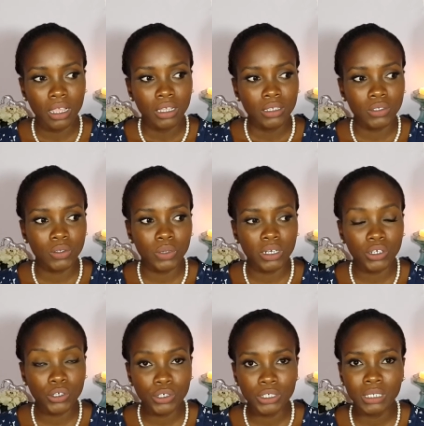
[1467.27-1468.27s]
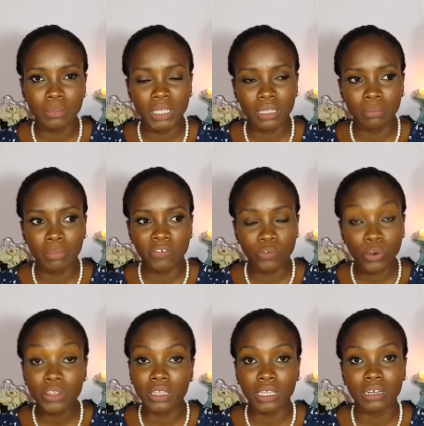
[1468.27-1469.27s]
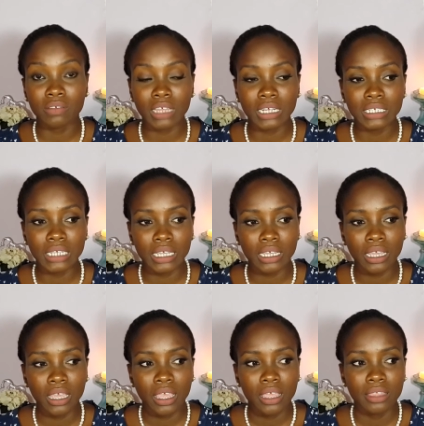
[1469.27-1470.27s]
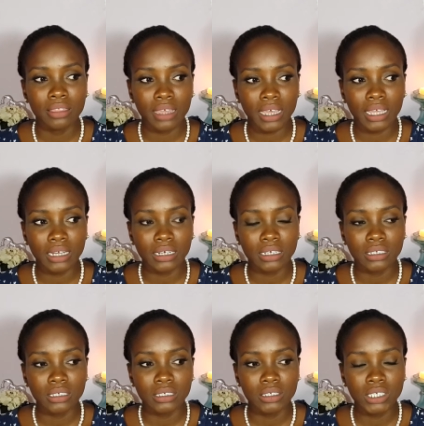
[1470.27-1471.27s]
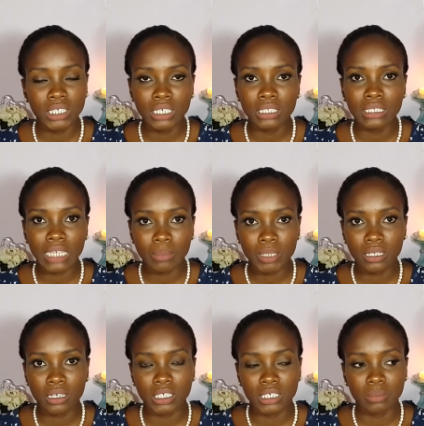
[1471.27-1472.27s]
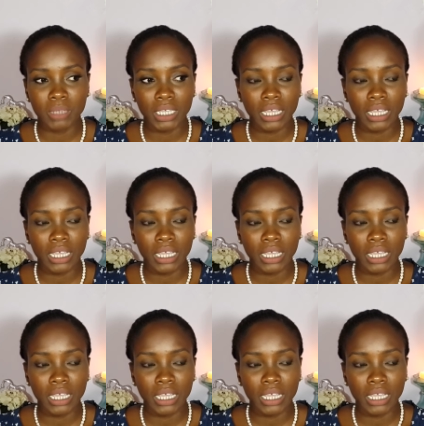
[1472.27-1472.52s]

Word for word: So it occurred to me before the end of that day that she had sabotaged me.